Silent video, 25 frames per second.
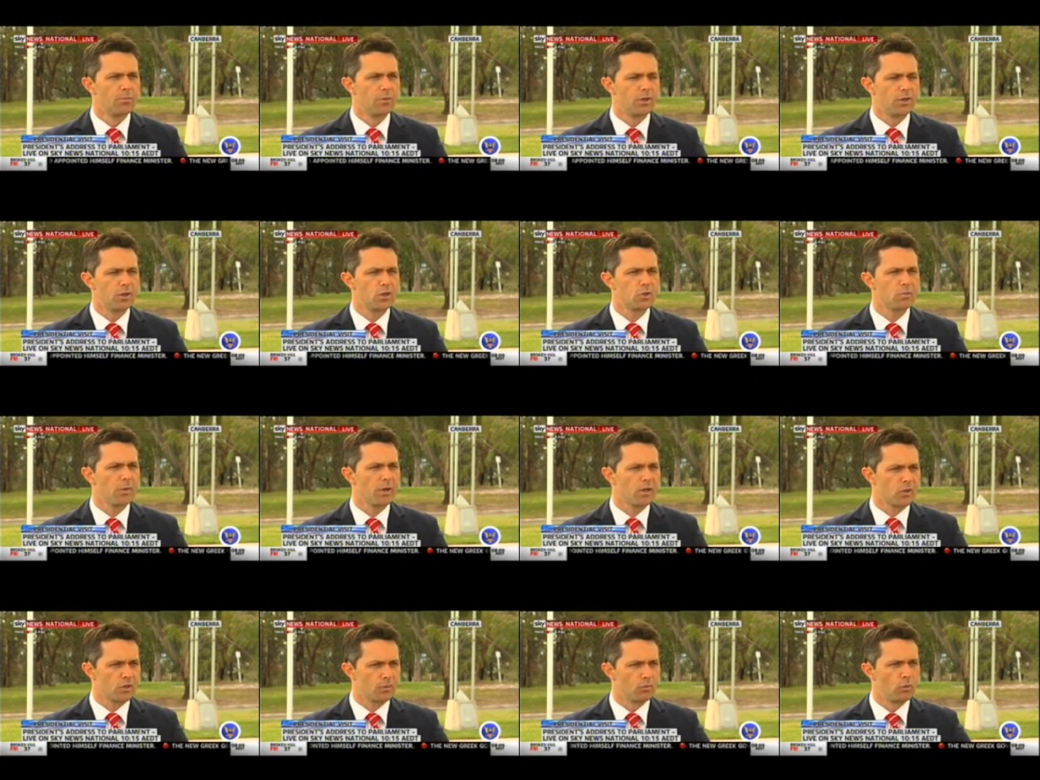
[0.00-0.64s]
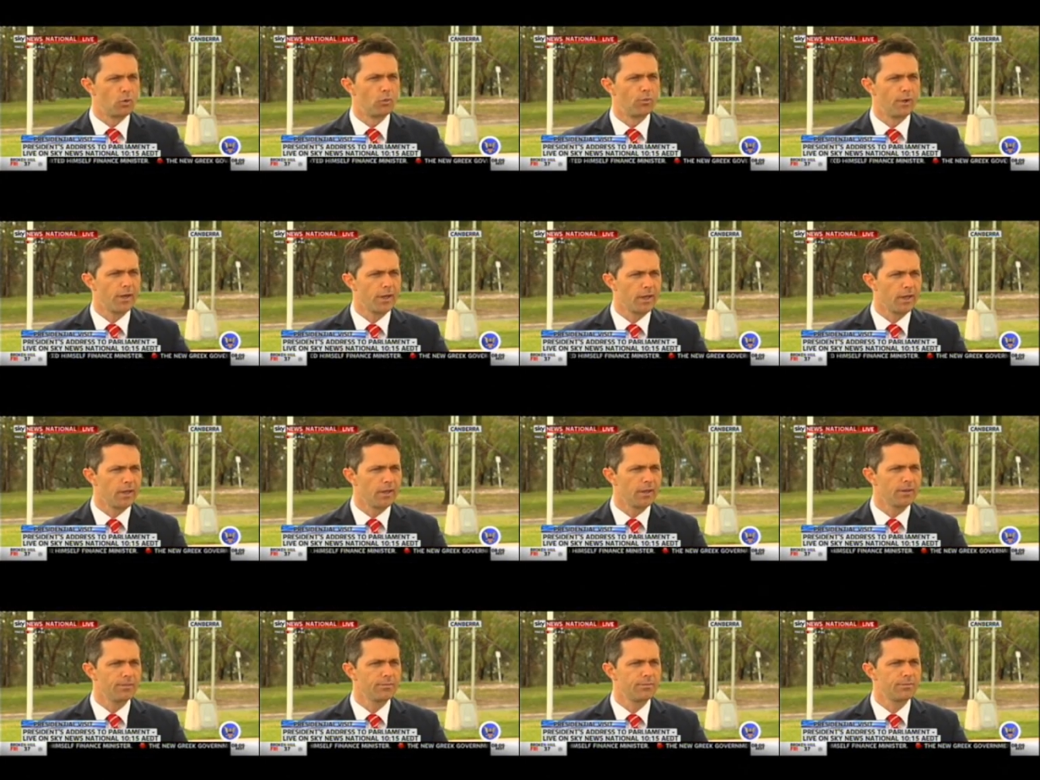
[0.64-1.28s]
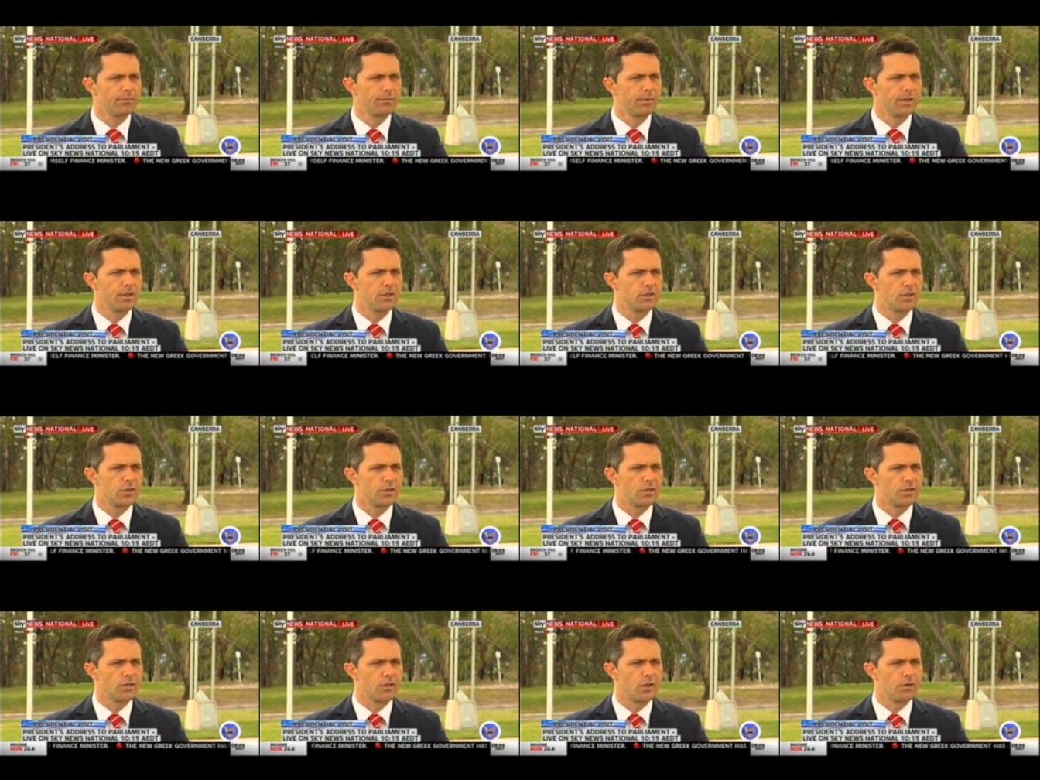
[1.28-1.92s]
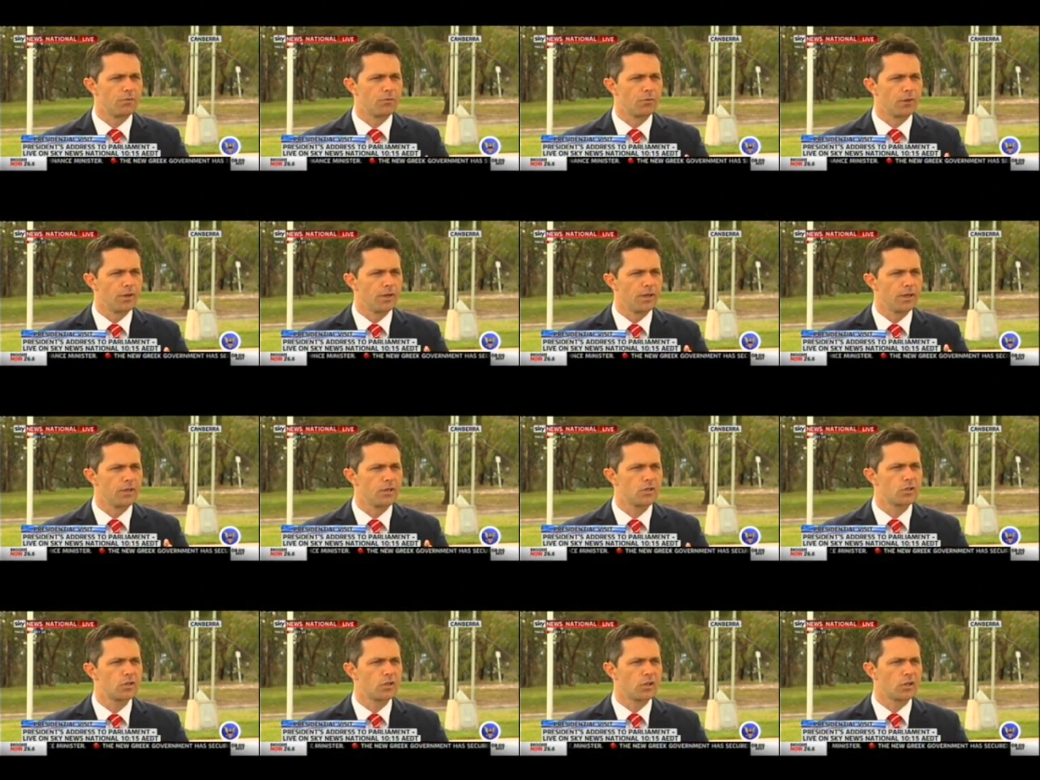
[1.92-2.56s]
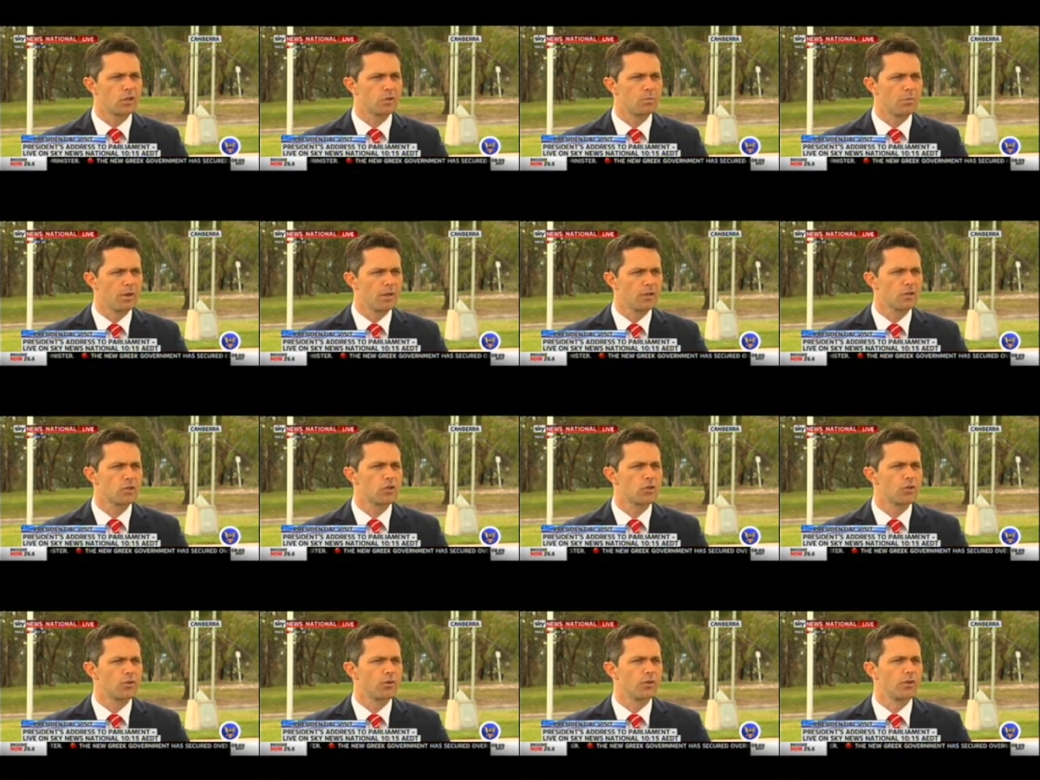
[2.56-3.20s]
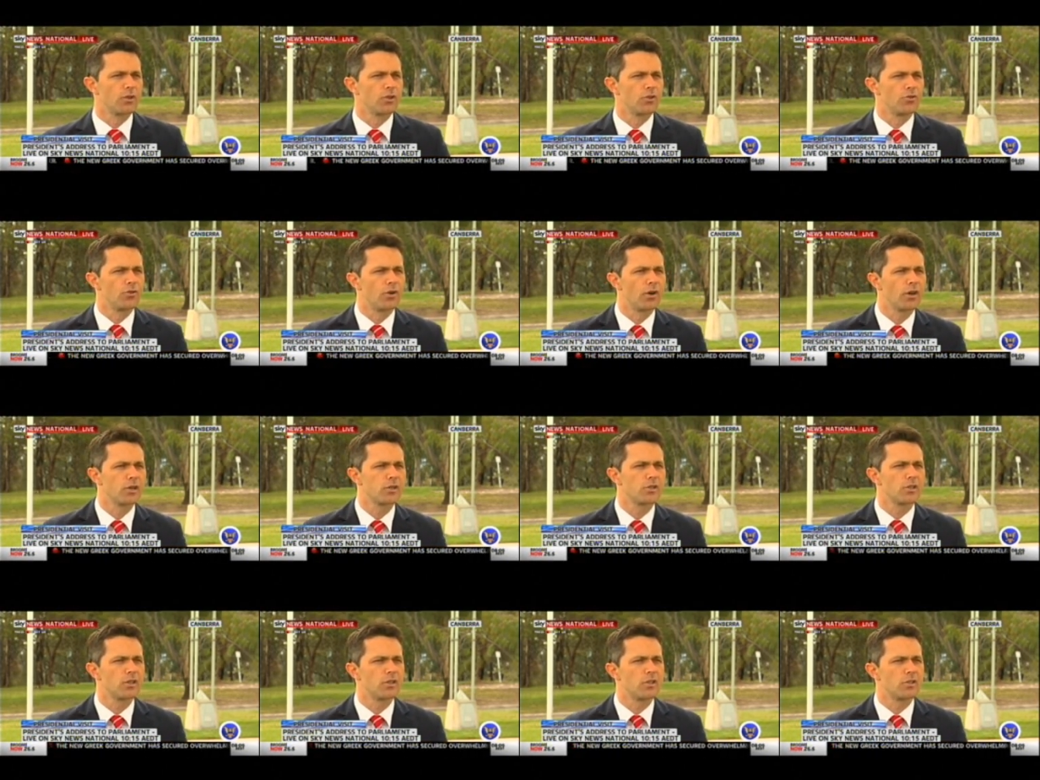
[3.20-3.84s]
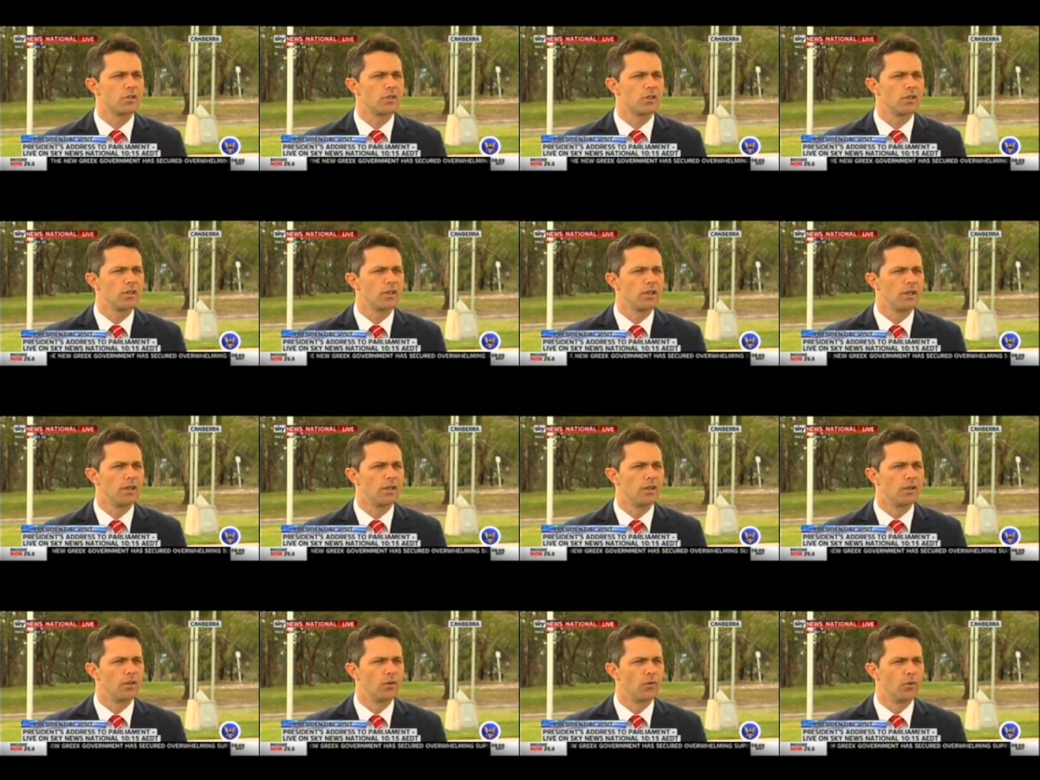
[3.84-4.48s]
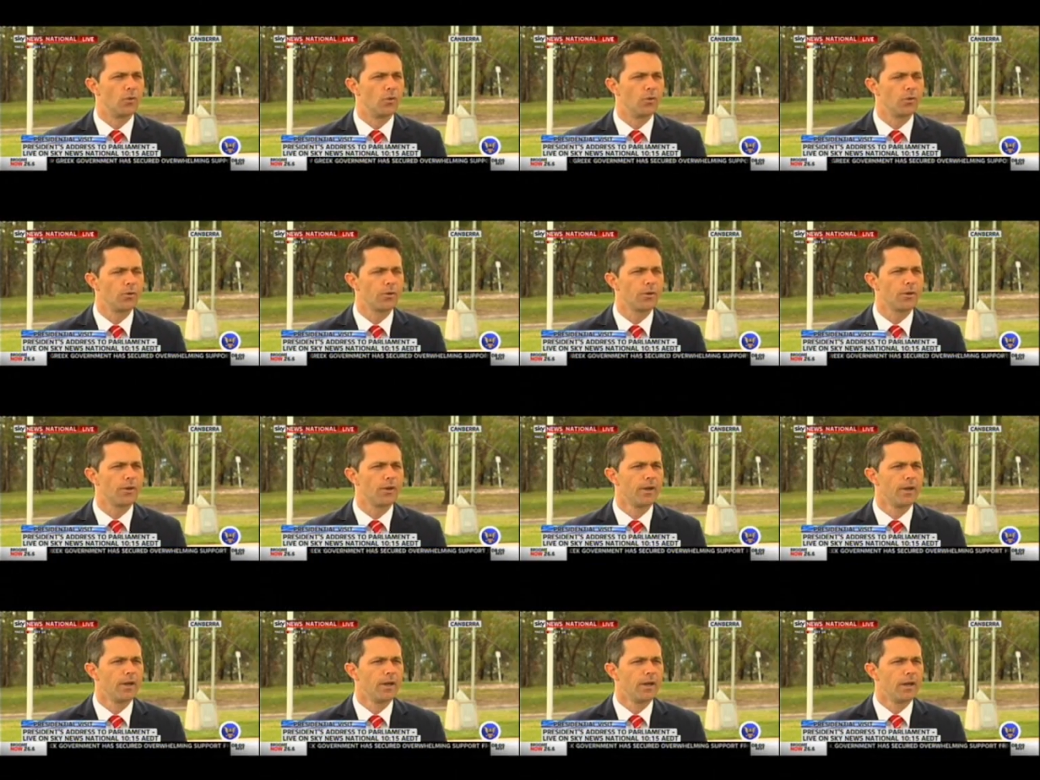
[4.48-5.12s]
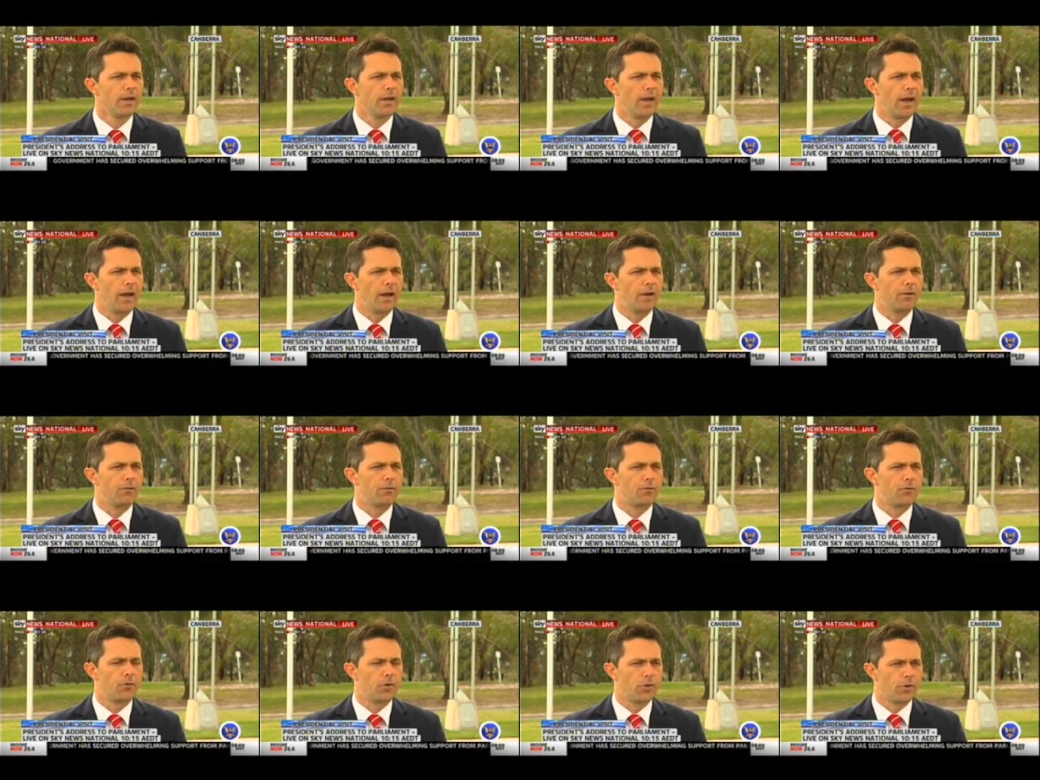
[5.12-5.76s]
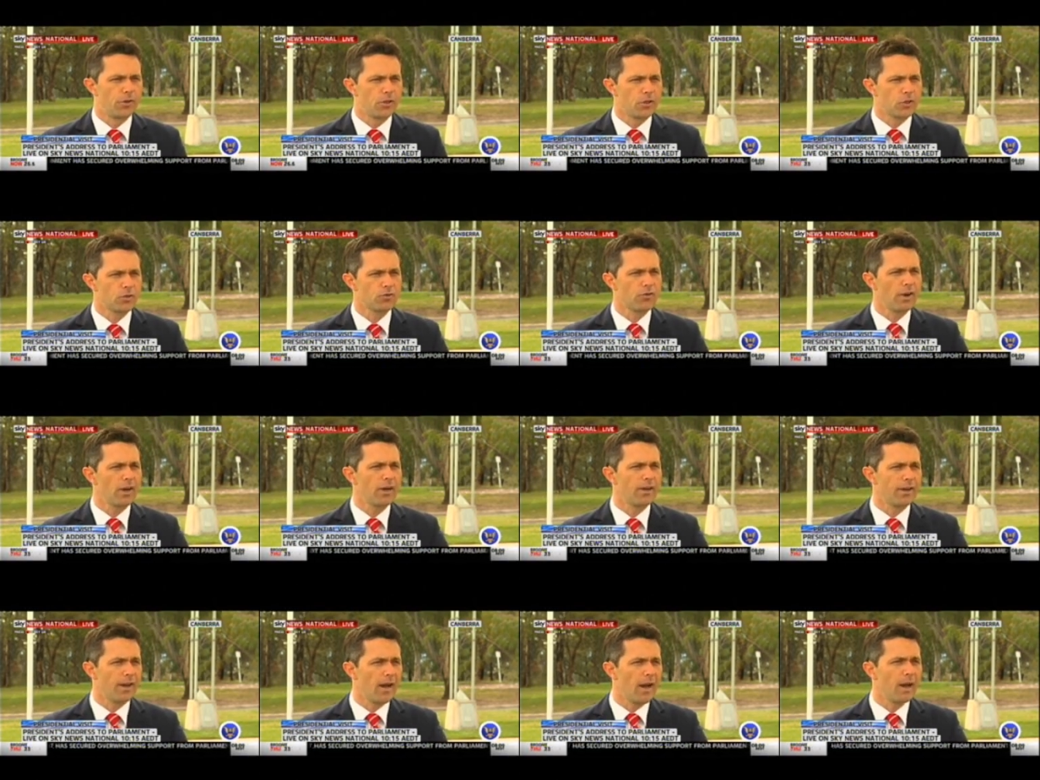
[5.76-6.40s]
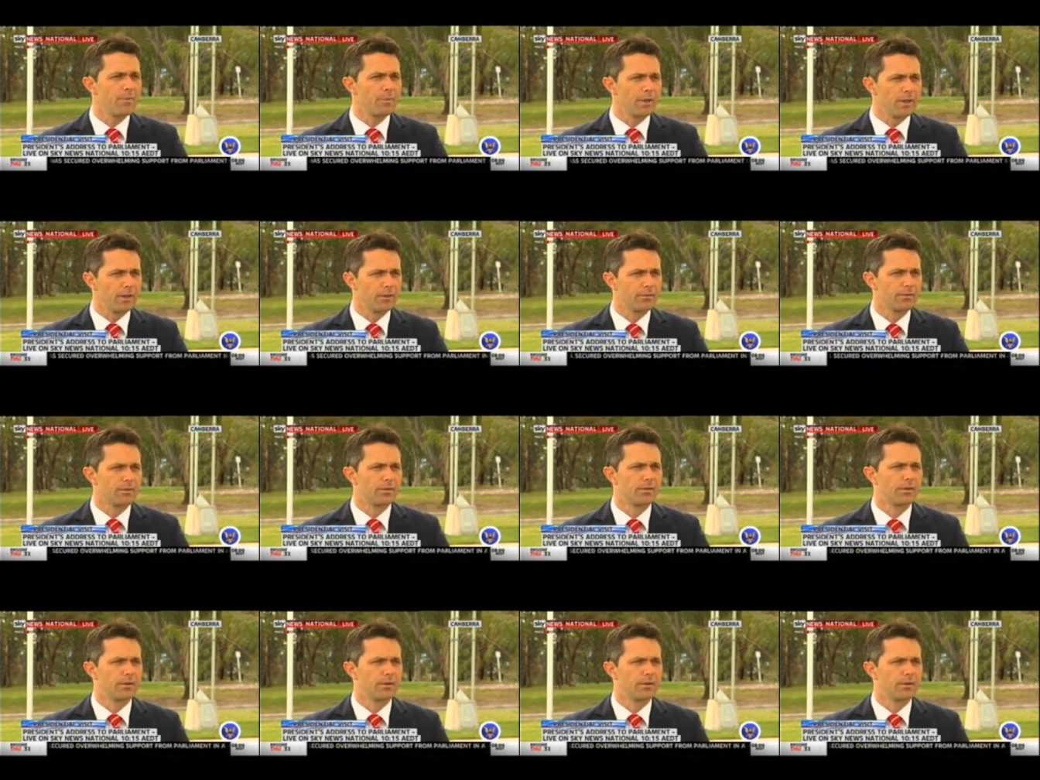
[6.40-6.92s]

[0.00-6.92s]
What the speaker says: But this makes it more regular, means that it's every 6 months during the dry season in the north. And for the Australian Army,